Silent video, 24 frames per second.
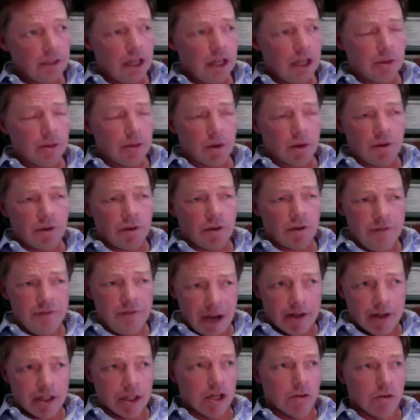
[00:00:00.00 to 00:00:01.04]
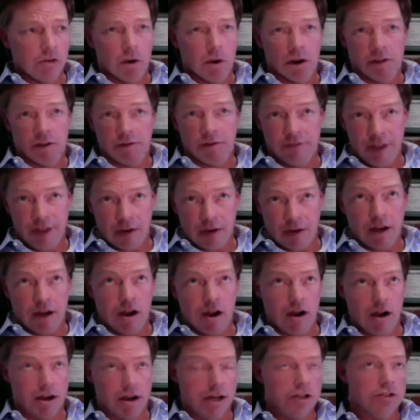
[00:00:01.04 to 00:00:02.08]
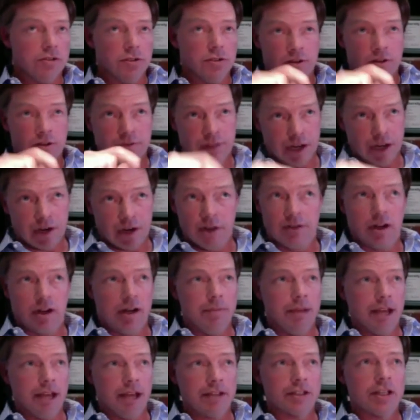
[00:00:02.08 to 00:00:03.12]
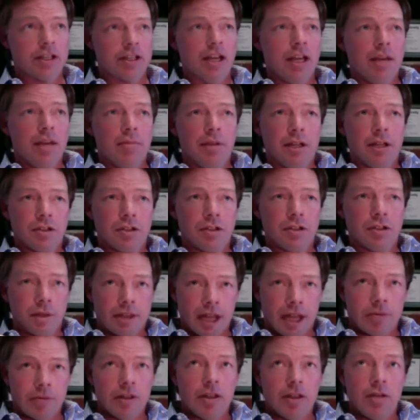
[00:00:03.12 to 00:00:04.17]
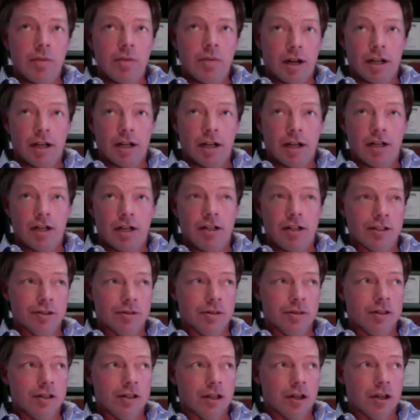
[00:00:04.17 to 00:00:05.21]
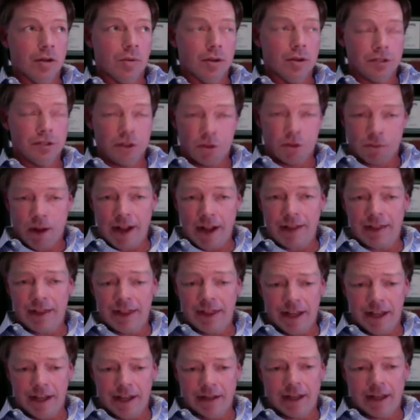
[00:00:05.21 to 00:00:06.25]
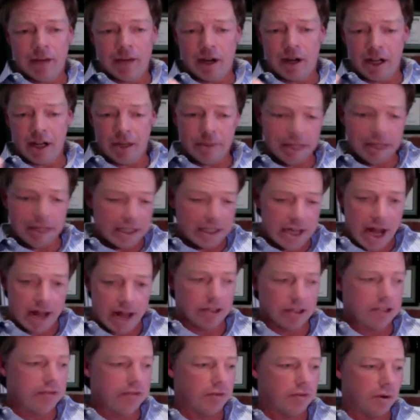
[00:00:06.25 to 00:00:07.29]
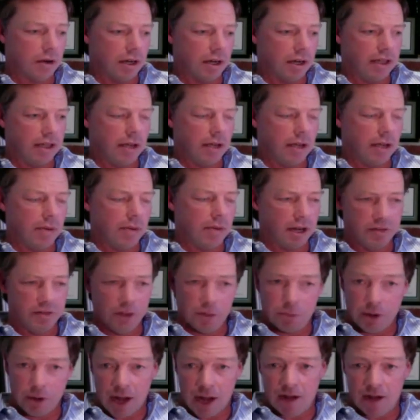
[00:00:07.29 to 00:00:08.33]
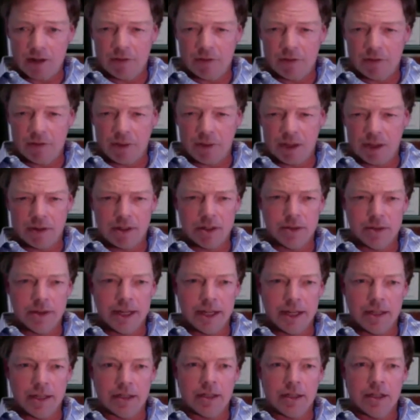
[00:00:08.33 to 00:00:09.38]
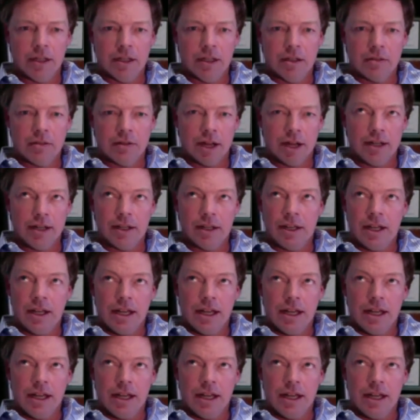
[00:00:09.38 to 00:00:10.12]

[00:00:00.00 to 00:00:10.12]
that were very good work very hard and do their very very best because what they really wanted to do was the right thing. They wanted to be acknowledged for it. They wanted to feel proud of what they were doing, right?